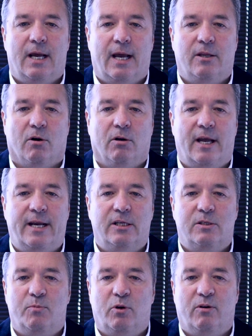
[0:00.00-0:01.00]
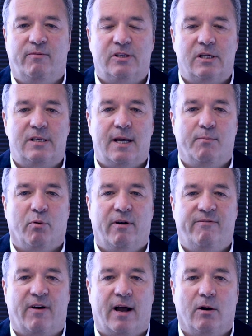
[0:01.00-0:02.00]
and their latest move is a
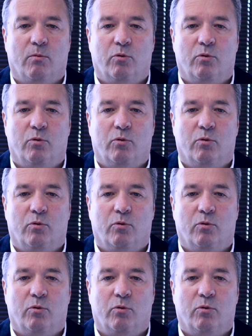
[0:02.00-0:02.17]
temporary final